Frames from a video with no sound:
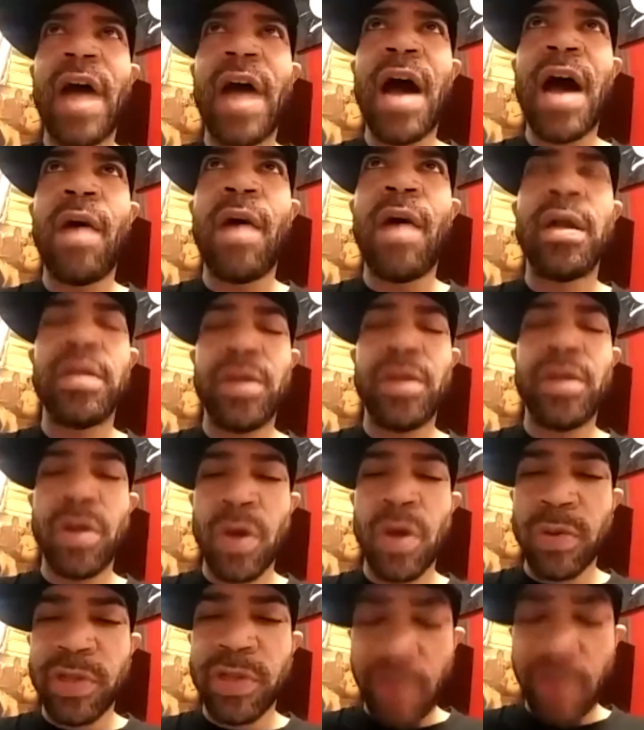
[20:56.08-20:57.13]
I, you
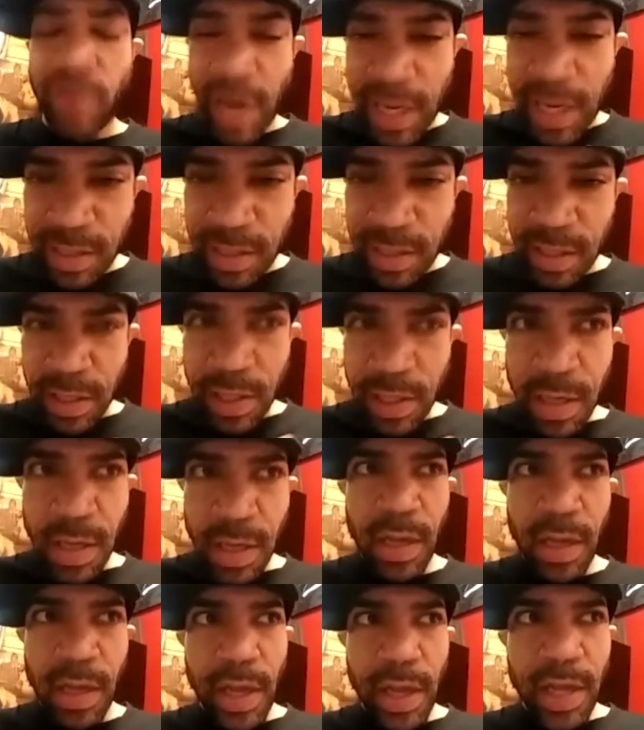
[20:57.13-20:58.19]
know what's crazy
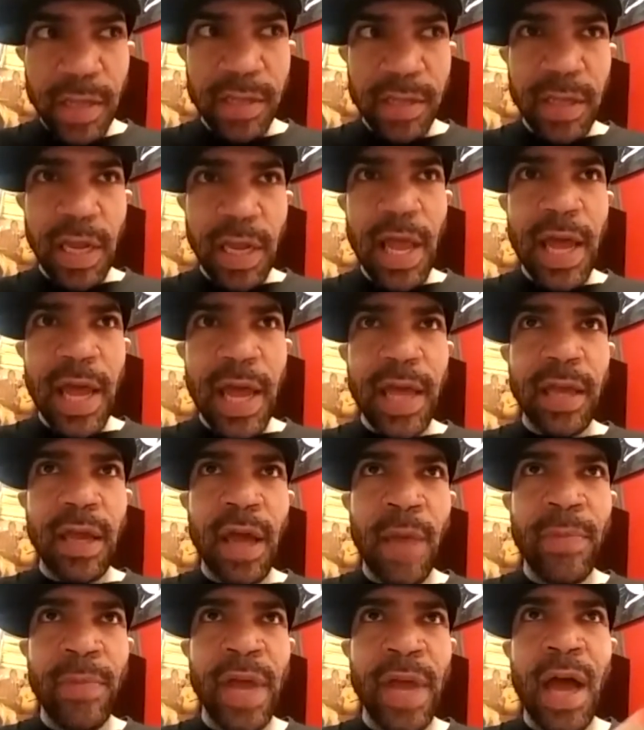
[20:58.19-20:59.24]
is that like
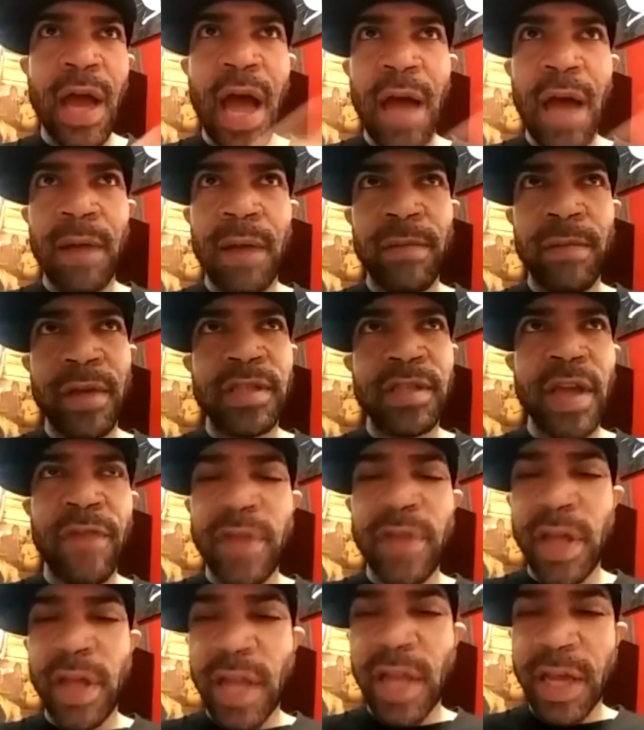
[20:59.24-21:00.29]
I mean it's
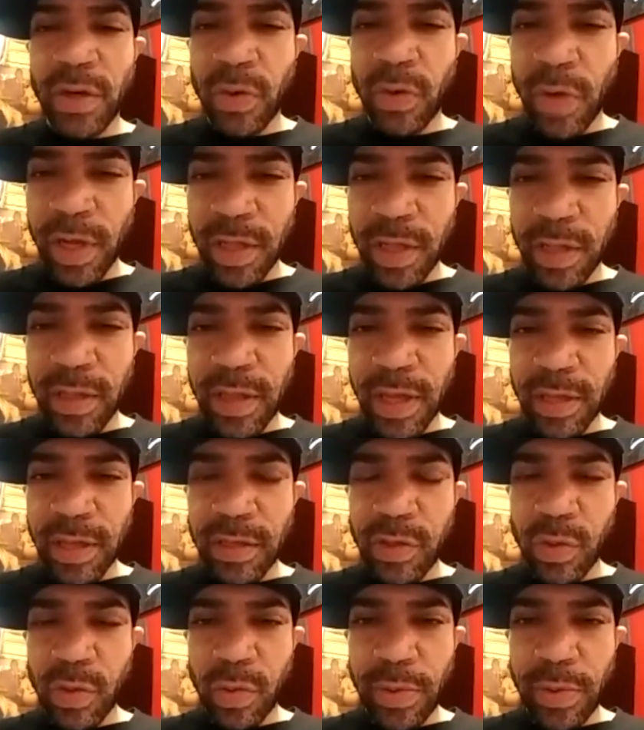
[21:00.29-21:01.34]
definitely like a New England
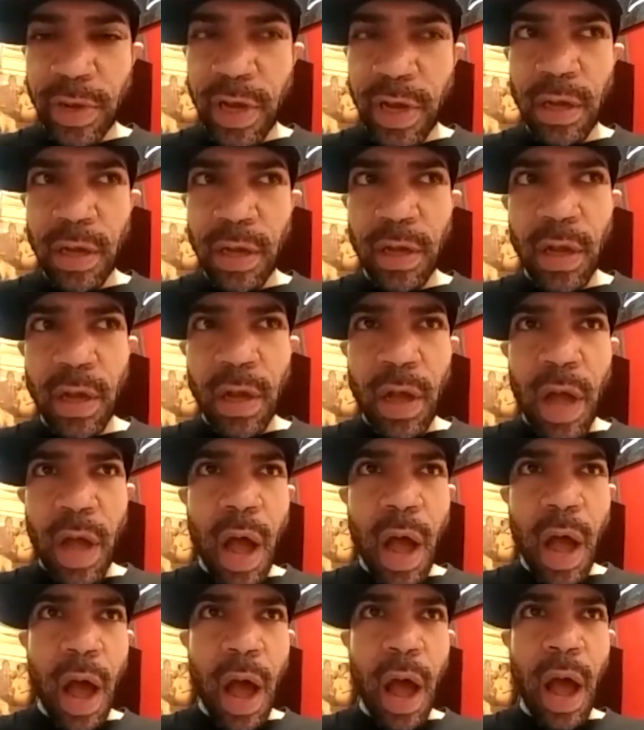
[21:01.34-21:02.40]
thing too, but
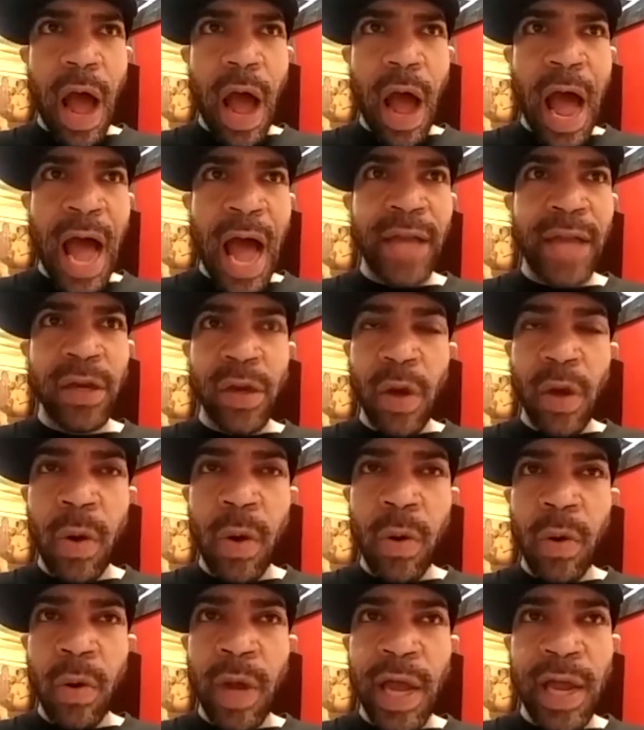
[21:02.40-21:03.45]
I
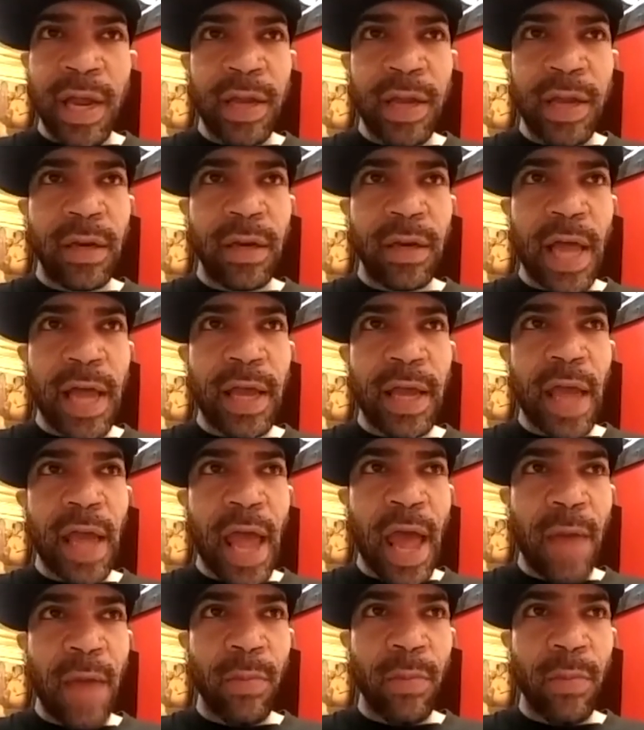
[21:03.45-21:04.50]
know and like am